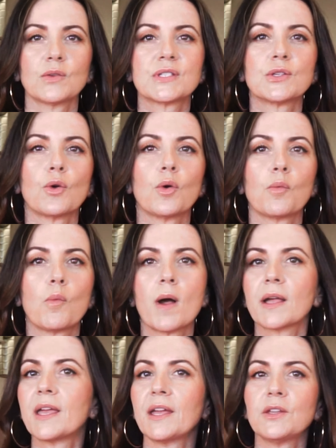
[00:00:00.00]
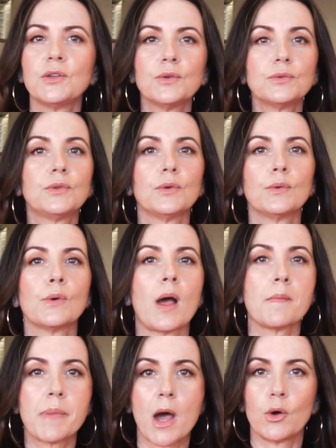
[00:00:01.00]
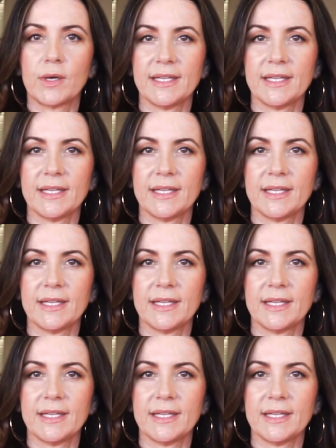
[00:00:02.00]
so what can you do about